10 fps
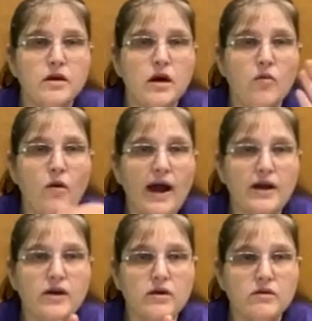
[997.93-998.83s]

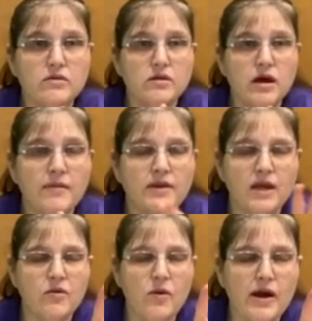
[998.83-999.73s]
wire, I mean
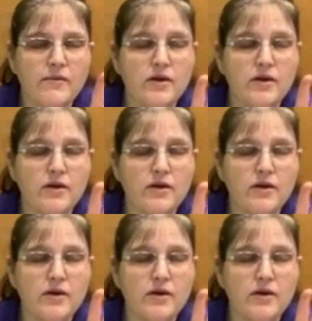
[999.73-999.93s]
not a wire,